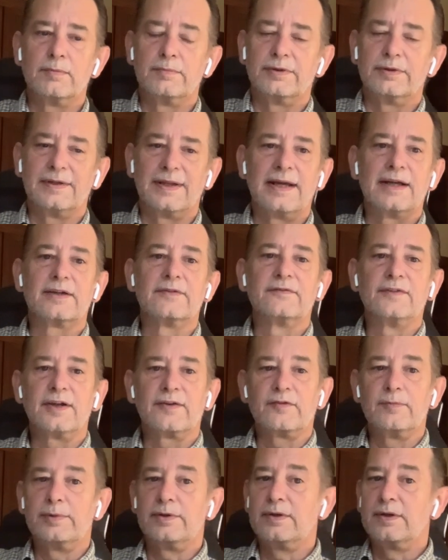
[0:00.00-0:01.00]
but lack of
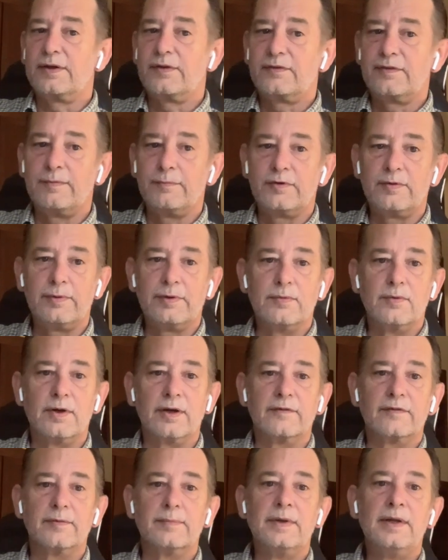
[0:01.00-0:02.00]
flexibility seems to be one of
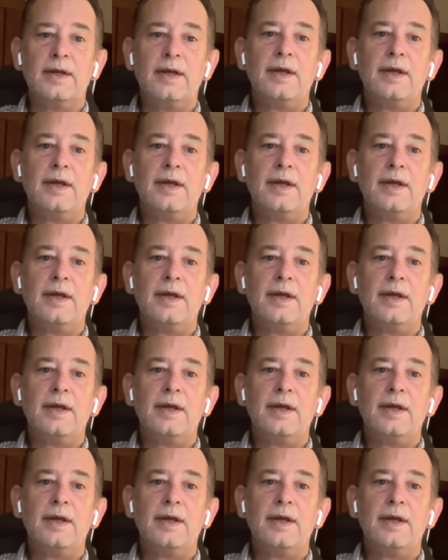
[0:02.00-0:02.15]
them.